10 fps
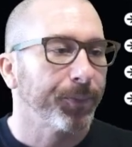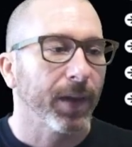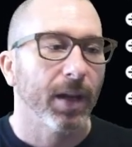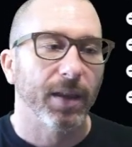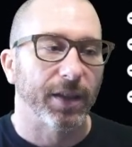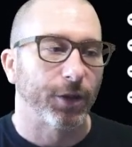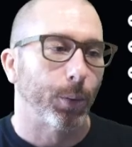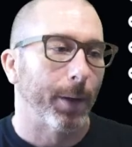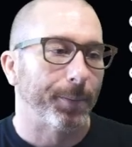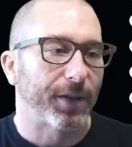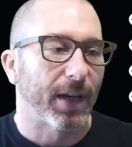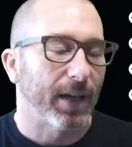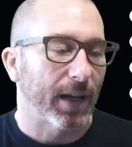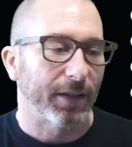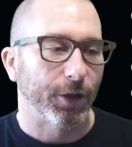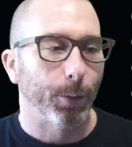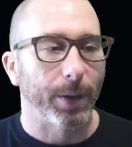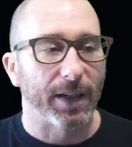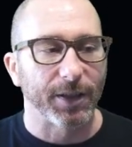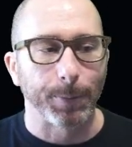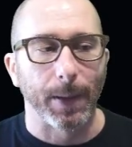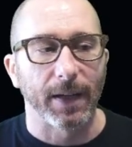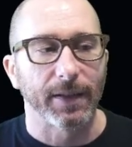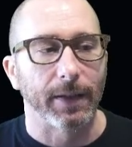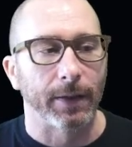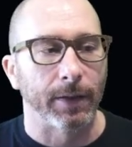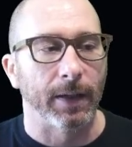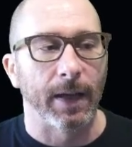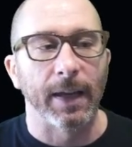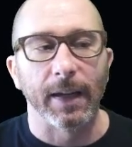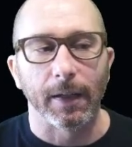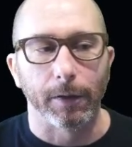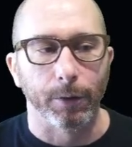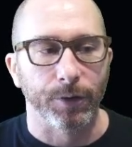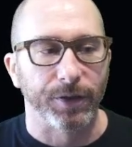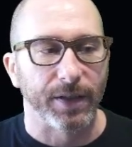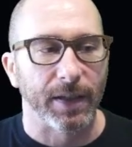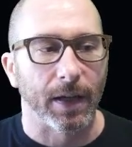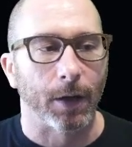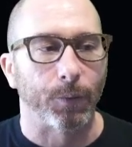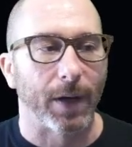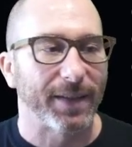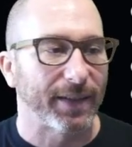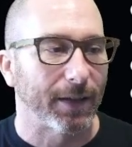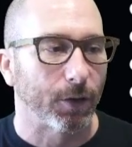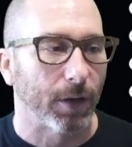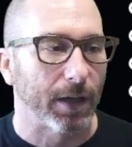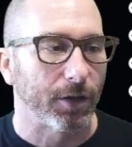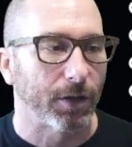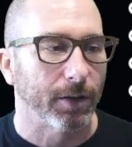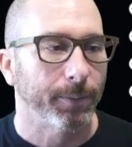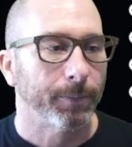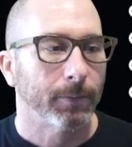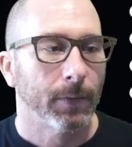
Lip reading: This website, as you would expect, it includes the Rets integration,